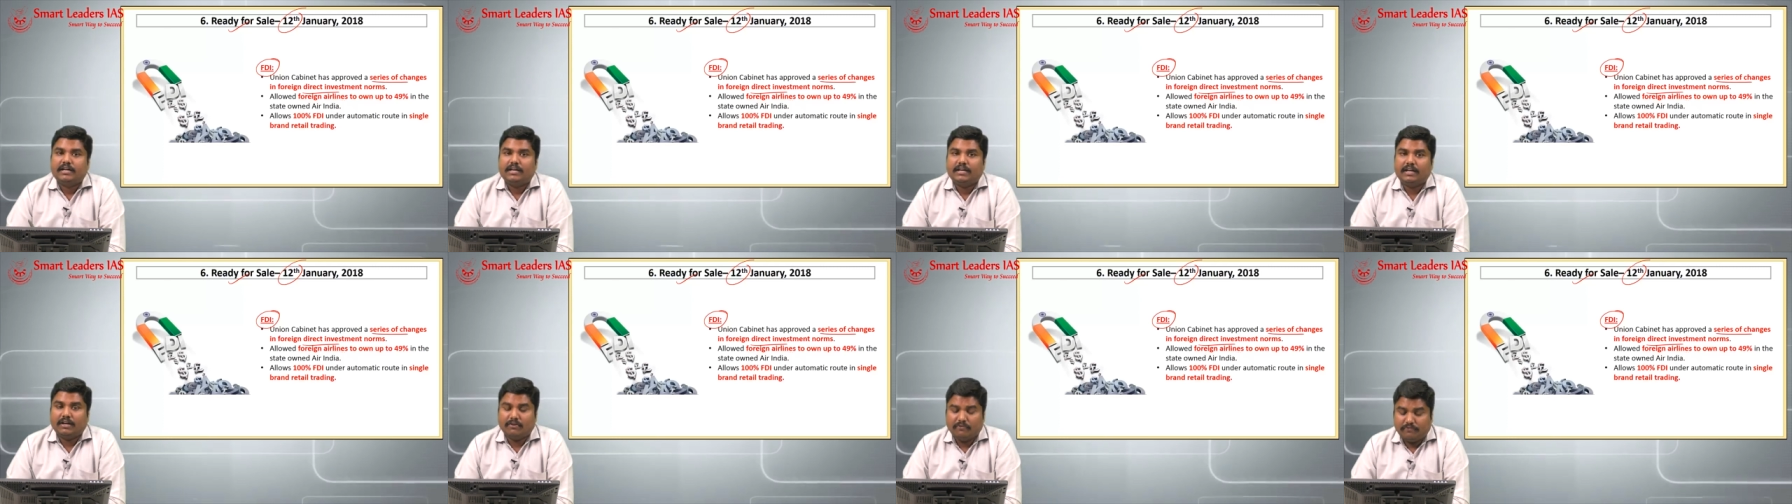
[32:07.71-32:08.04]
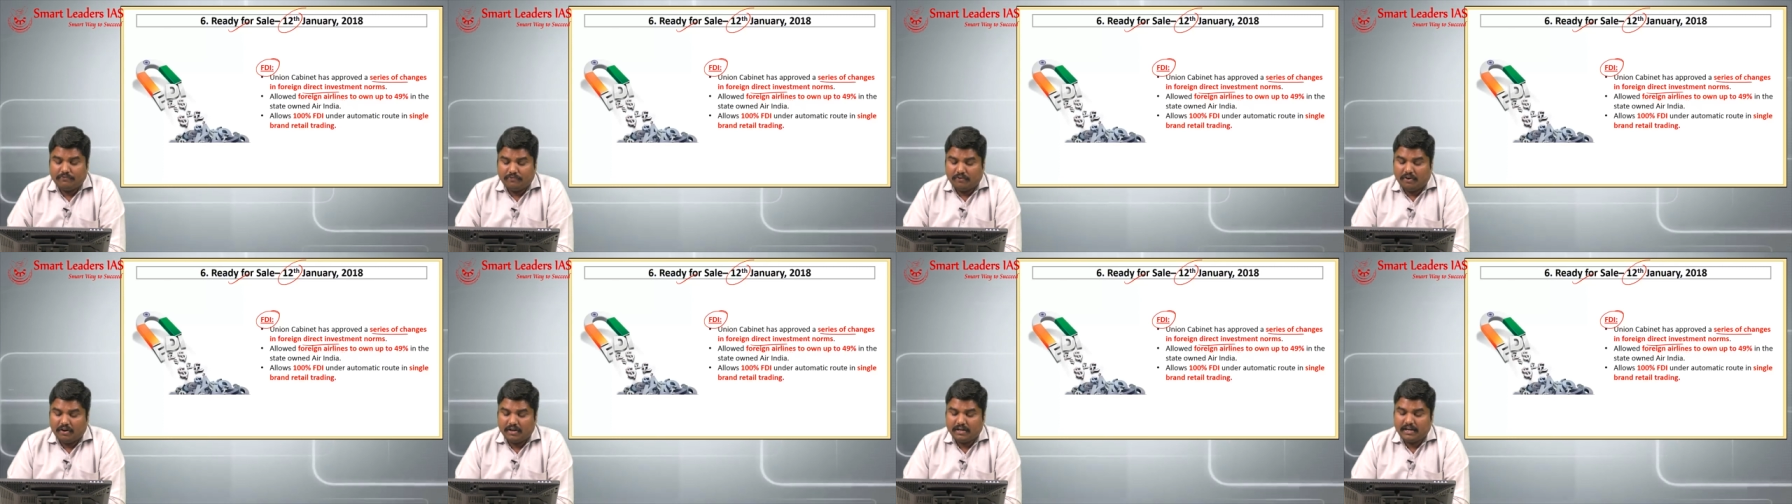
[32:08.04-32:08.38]
Now
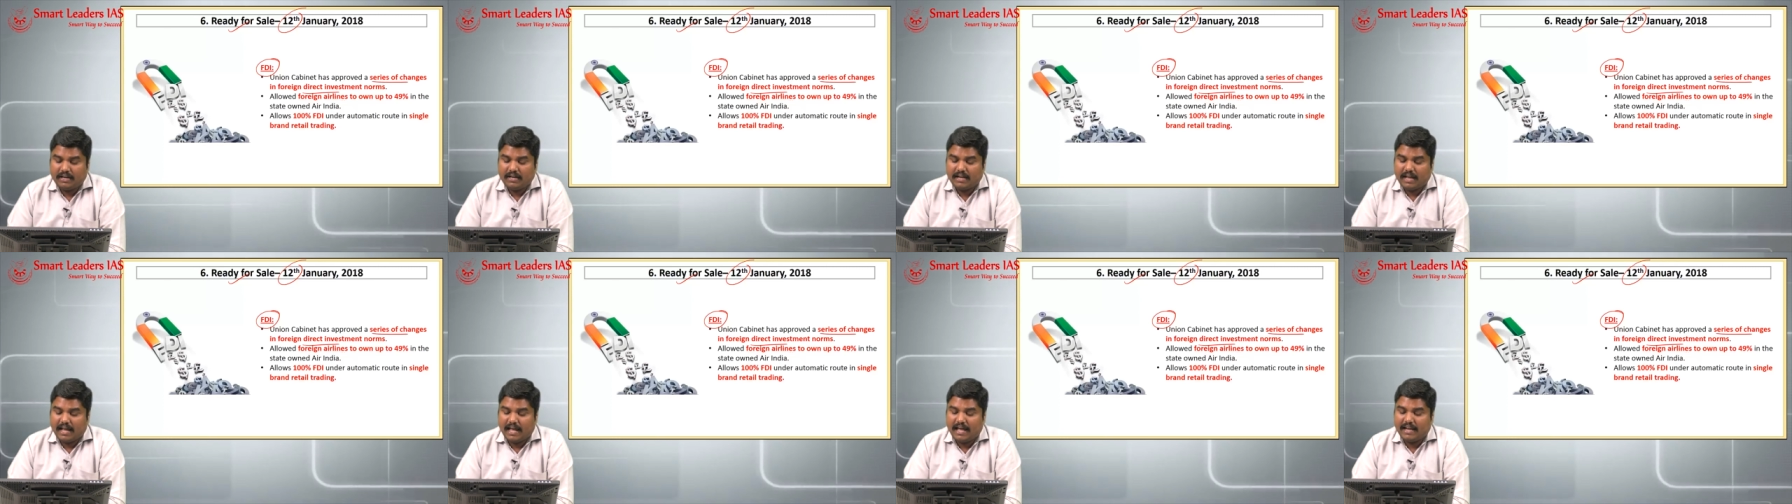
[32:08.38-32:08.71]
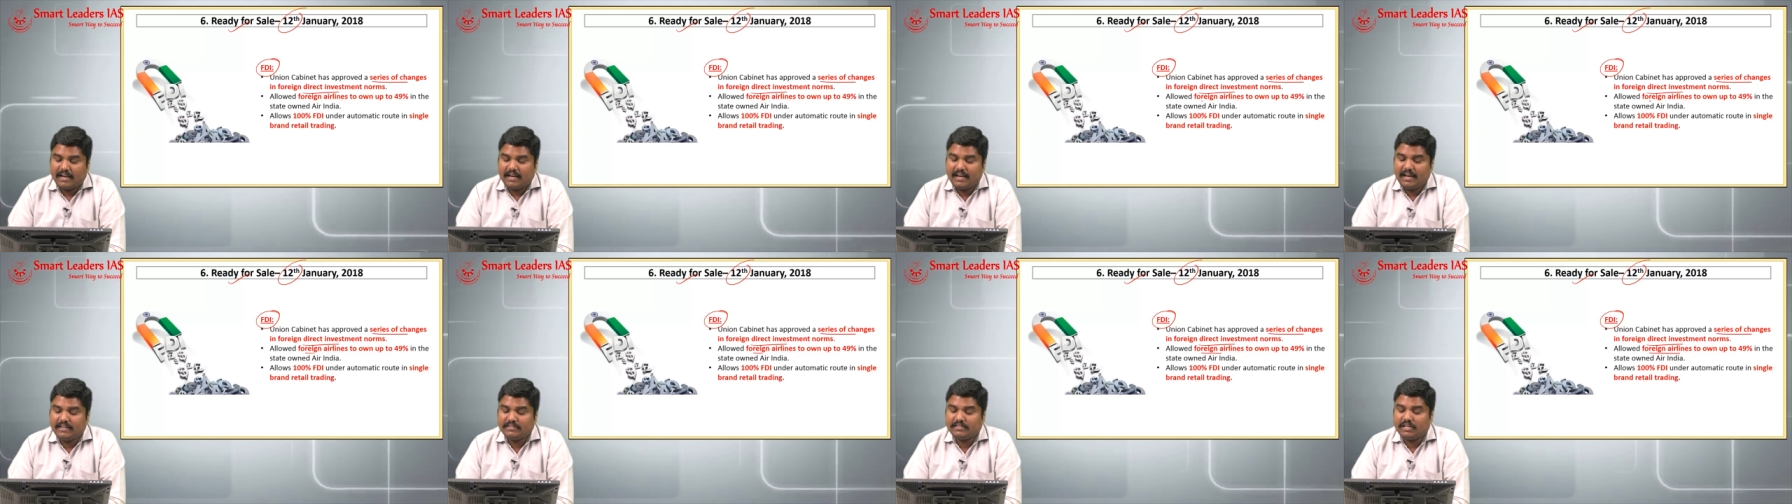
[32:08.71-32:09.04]
foreign
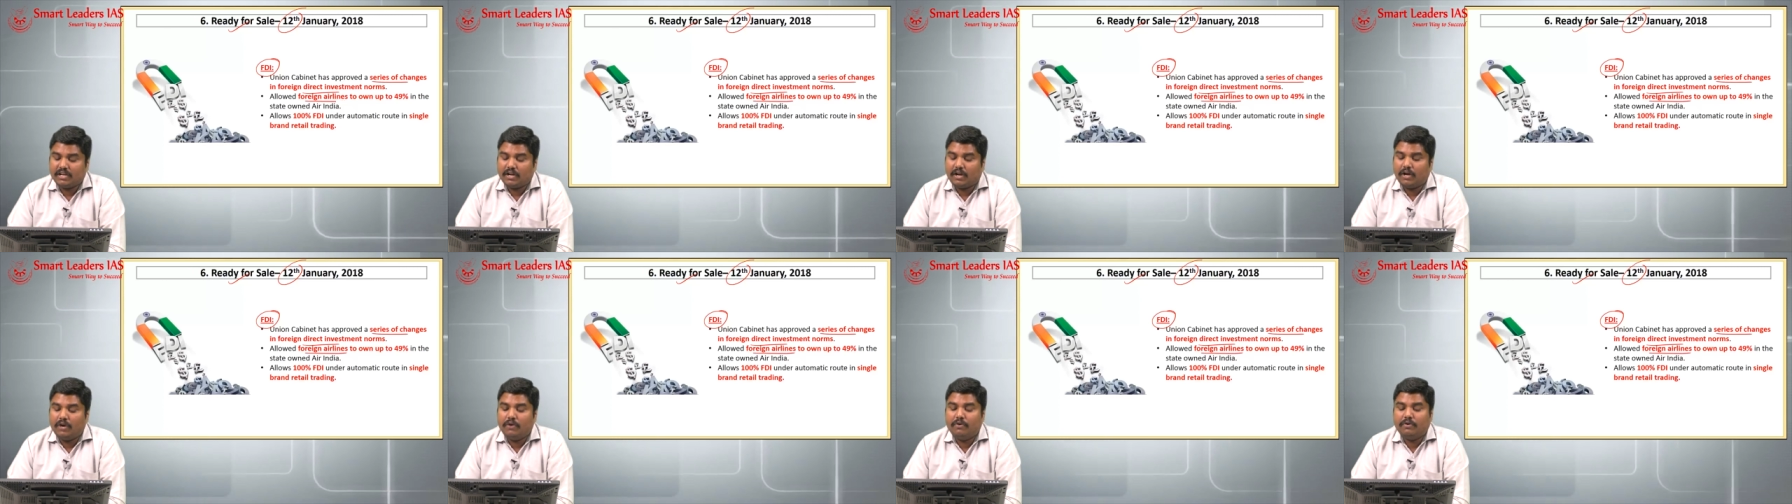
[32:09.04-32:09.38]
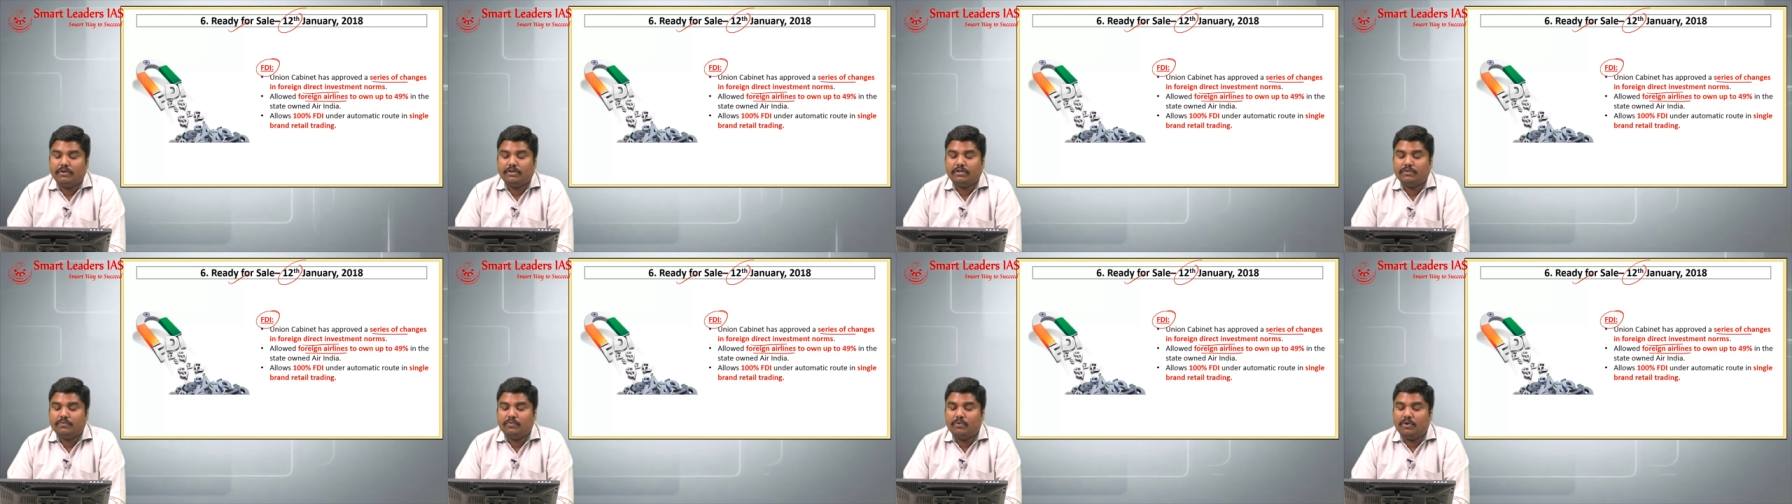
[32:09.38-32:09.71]
airlines are
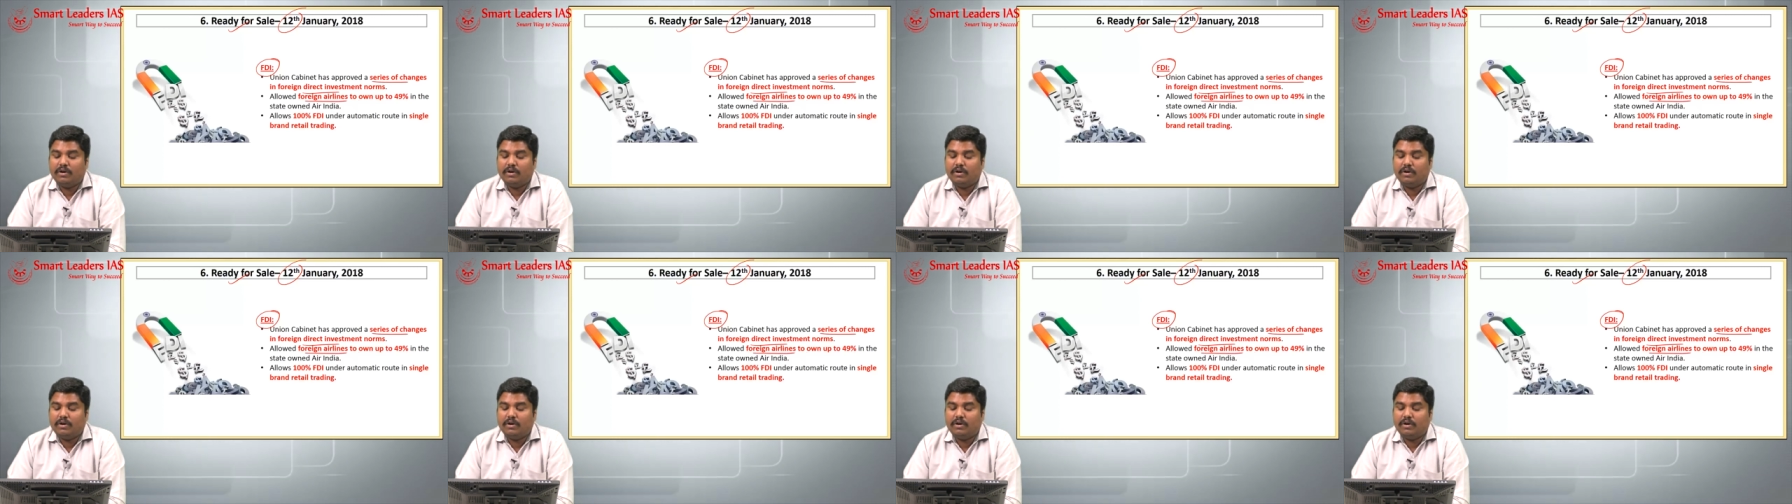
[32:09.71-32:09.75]
allowed to